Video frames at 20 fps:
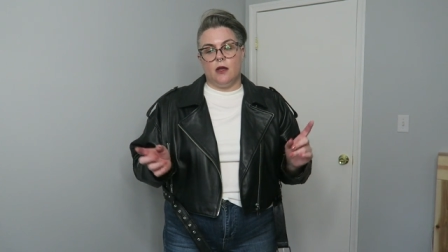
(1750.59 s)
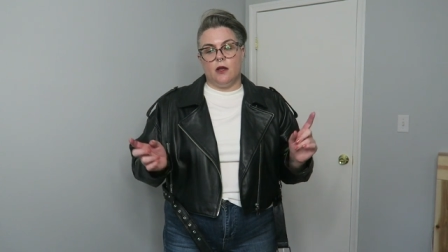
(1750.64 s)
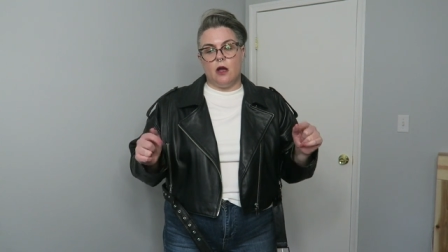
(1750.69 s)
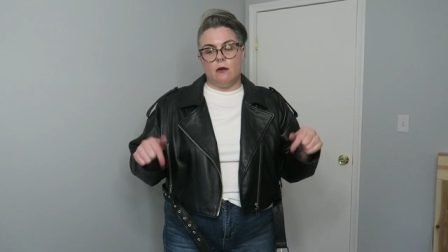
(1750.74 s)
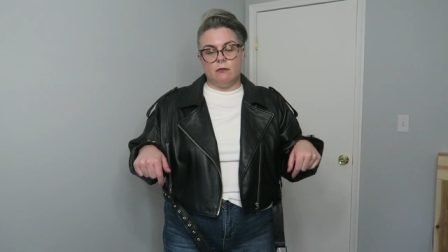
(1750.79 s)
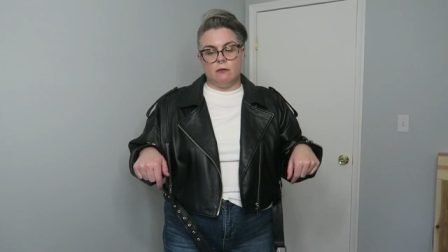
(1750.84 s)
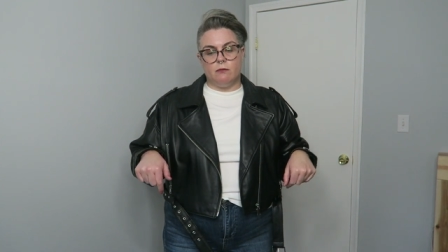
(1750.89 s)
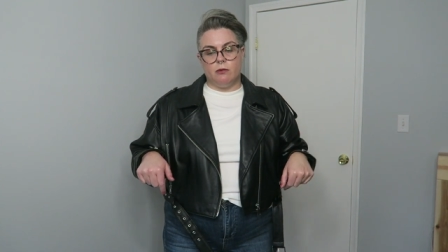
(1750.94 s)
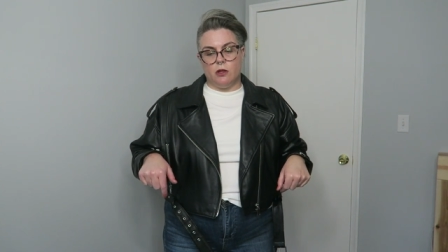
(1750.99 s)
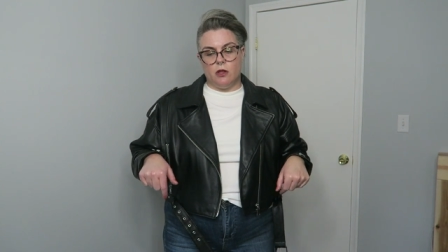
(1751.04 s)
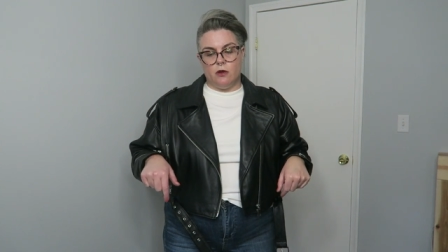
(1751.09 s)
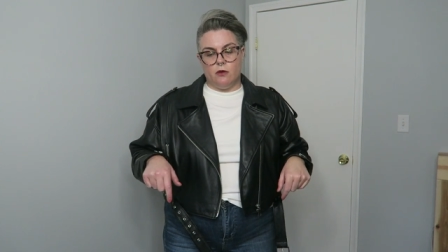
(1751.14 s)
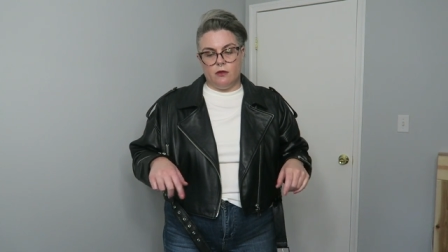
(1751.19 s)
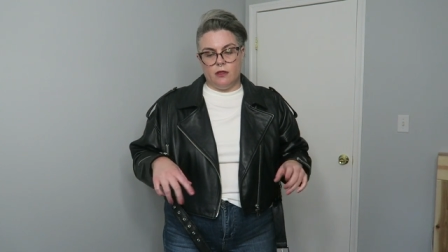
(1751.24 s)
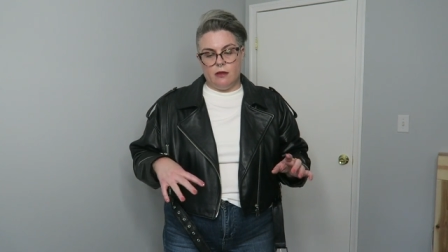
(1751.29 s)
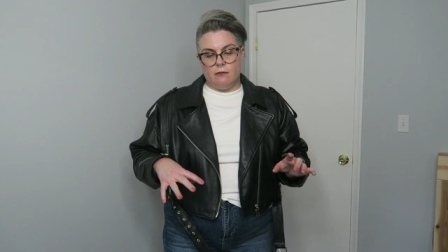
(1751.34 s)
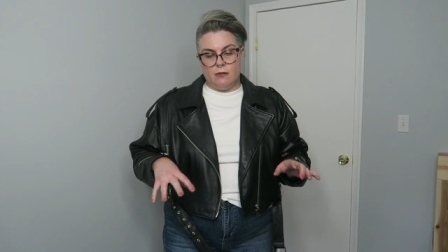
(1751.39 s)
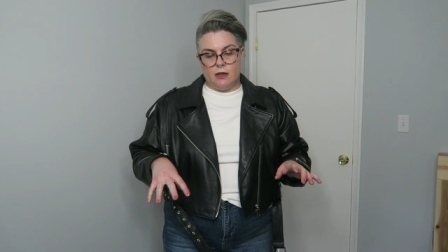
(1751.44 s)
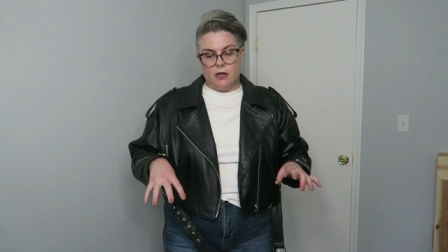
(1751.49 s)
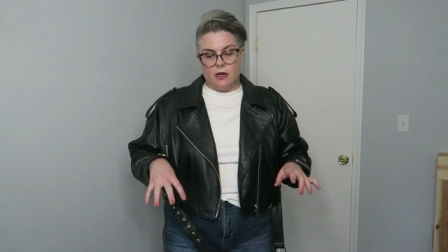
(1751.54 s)
comment below
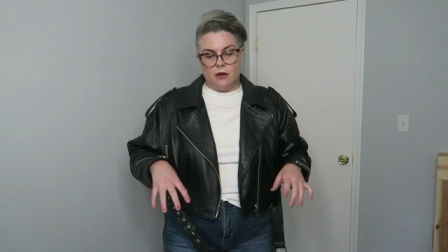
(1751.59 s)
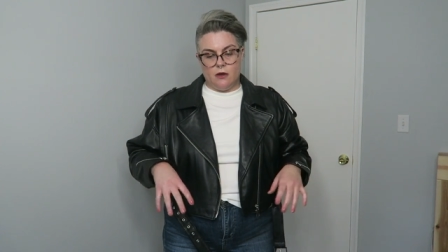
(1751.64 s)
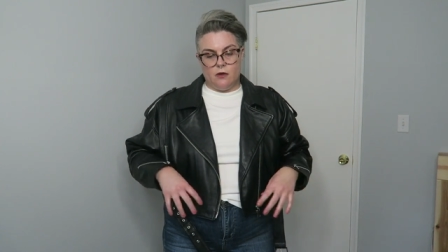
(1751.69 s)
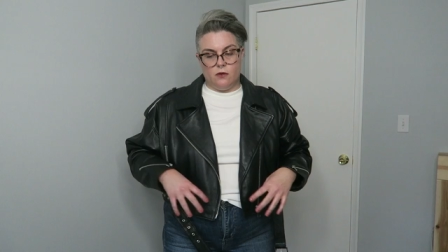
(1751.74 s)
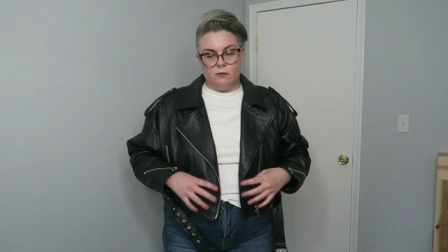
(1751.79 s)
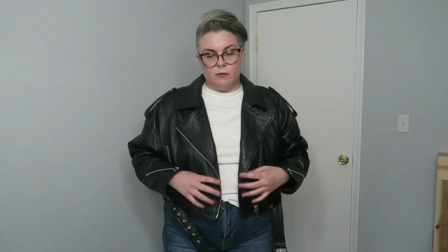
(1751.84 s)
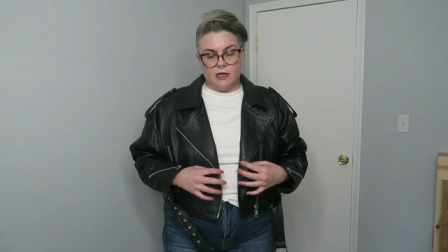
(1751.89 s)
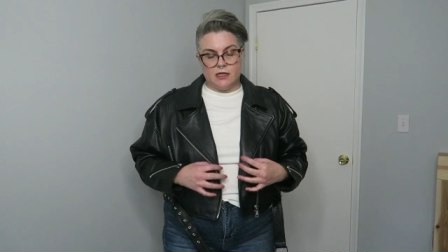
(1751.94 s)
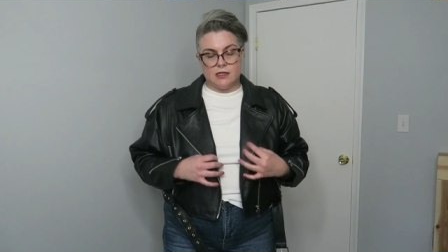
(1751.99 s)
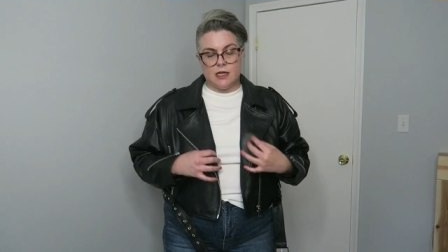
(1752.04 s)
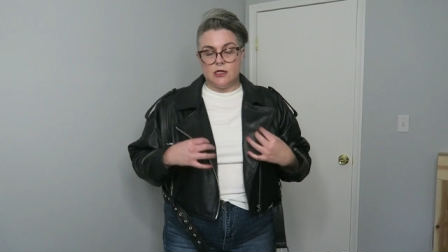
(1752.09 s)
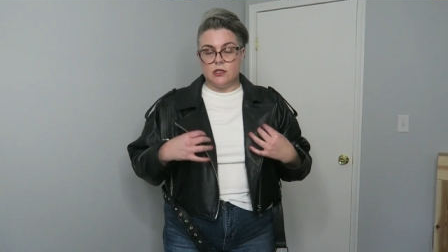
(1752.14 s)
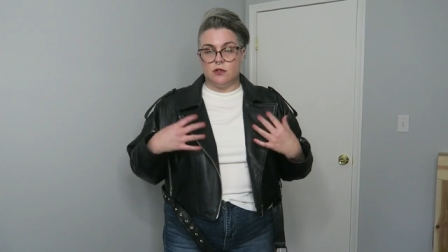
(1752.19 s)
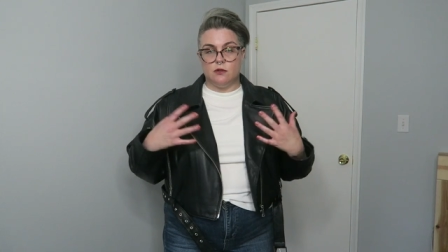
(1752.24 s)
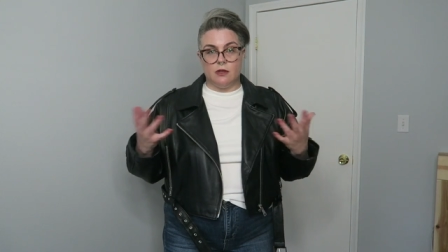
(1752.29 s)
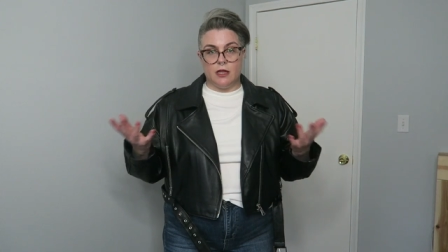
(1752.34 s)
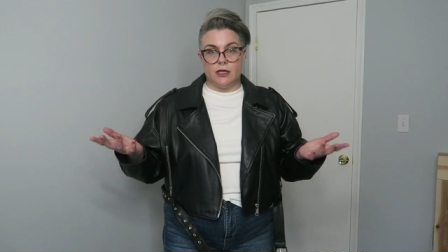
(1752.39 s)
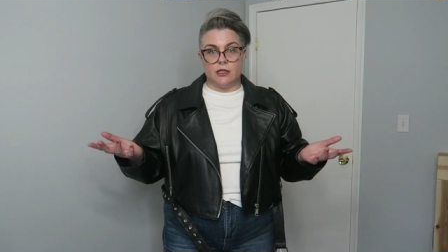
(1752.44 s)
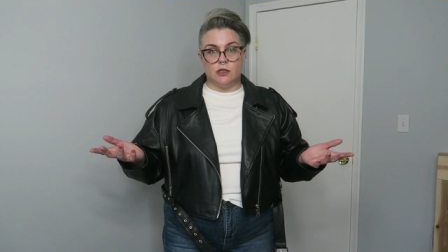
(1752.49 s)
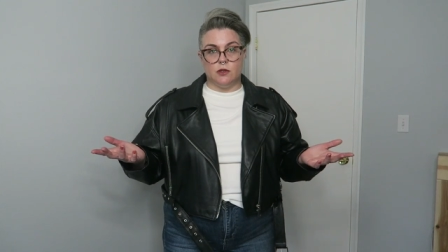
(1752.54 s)
and let me know because I
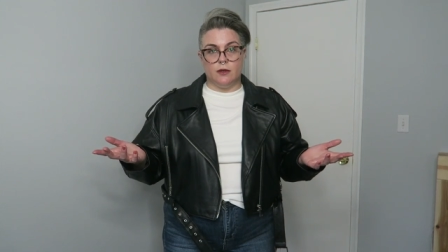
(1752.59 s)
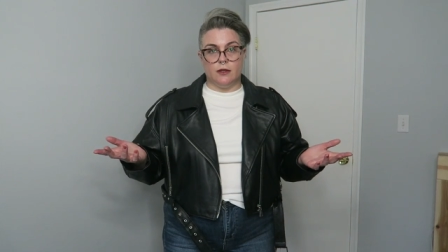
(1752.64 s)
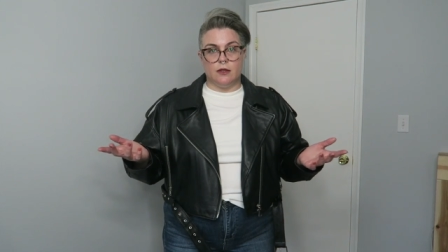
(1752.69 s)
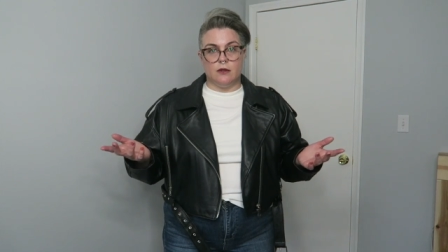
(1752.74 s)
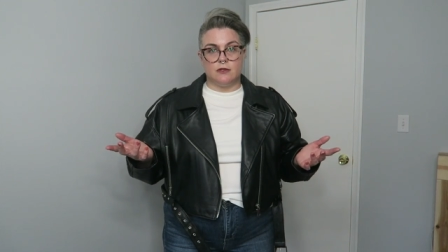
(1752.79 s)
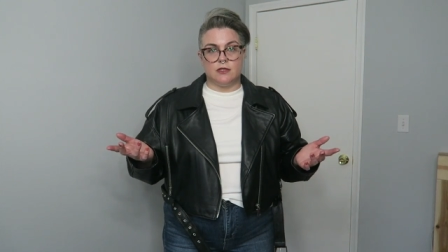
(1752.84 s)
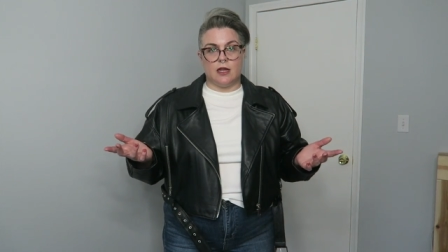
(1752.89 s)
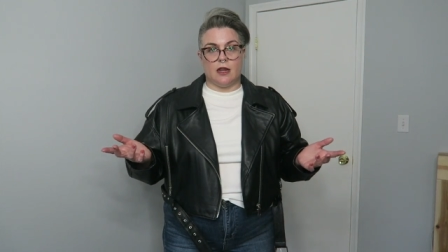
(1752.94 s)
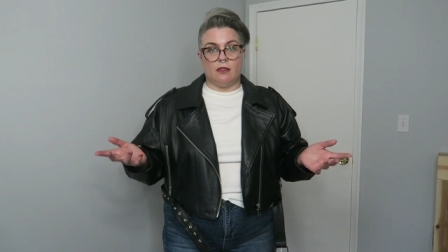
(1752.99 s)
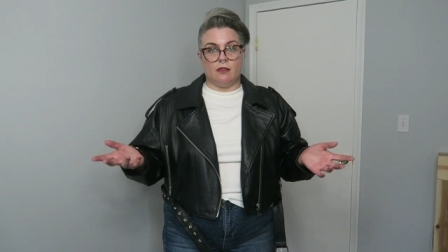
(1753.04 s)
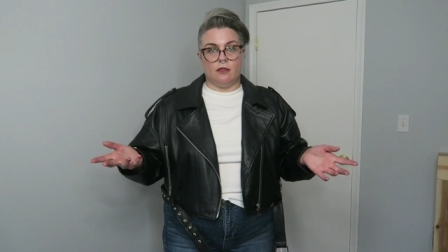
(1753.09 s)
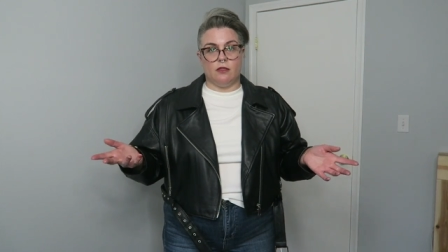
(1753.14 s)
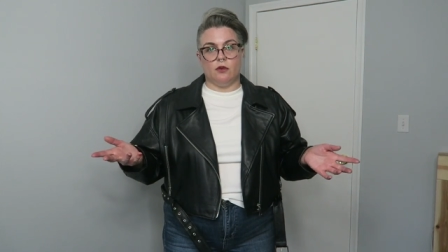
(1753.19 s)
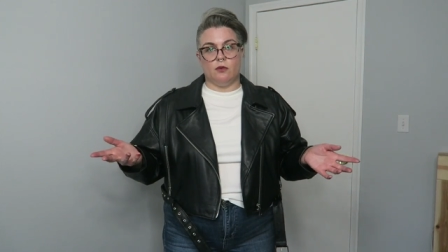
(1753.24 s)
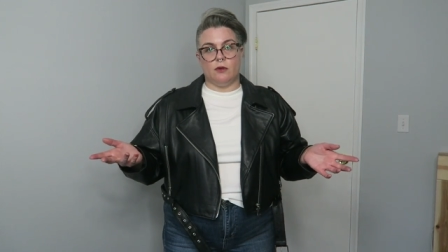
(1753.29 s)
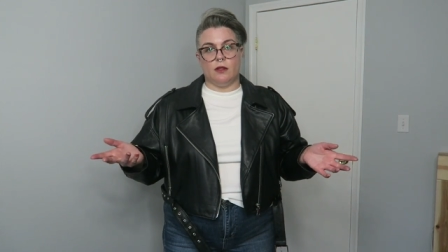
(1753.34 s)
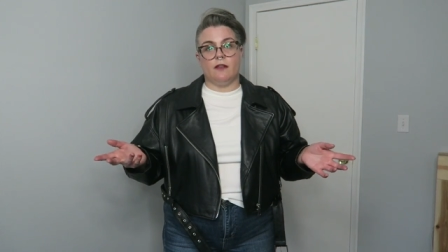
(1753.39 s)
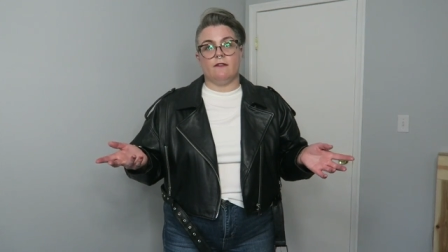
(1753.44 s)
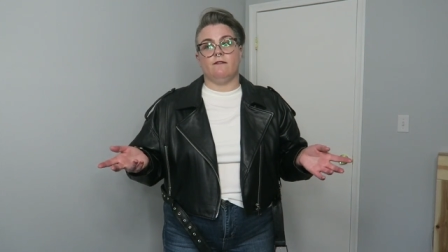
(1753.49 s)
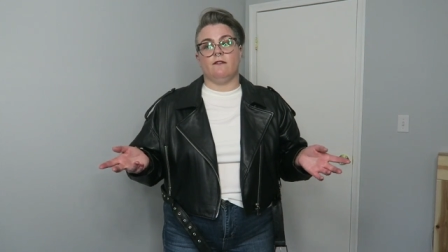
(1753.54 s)
do like doing those and I think
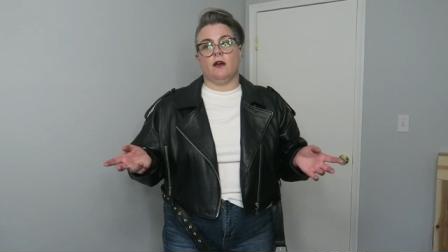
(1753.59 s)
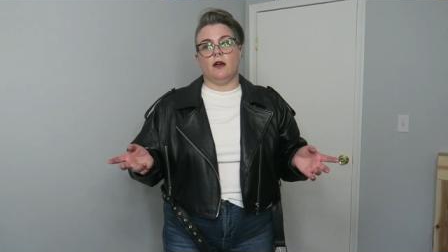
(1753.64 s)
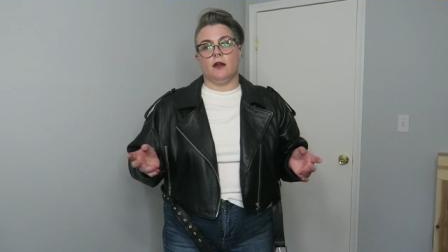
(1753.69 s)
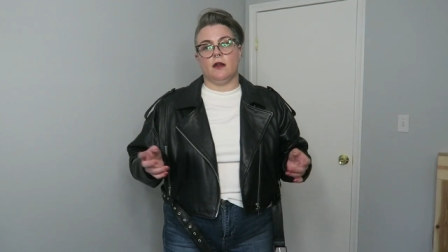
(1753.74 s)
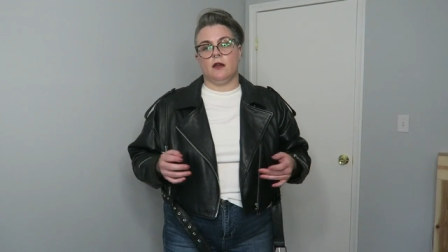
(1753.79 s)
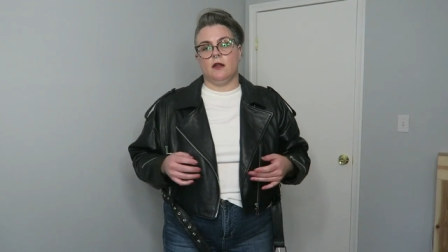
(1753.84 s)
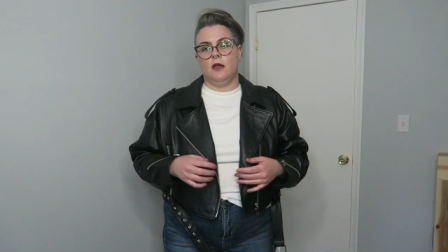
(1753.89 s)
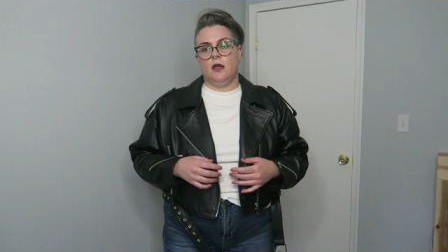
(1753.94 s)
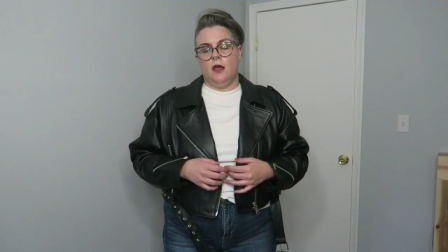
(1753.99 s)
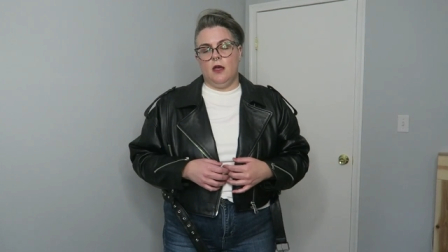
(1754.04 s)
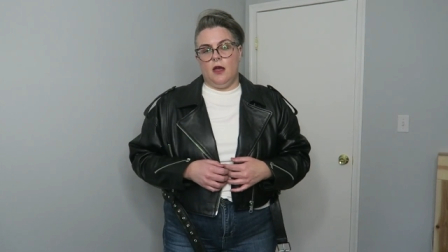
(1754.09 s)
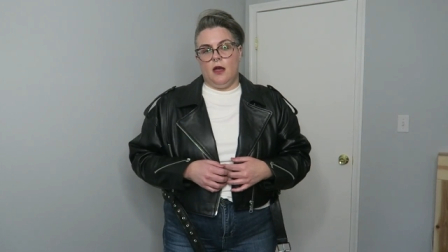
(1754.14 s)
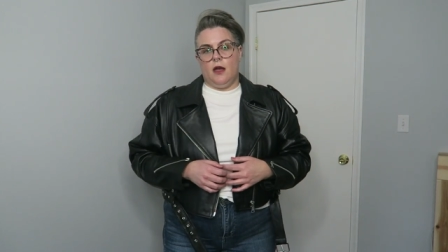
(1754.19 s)
they're really fun.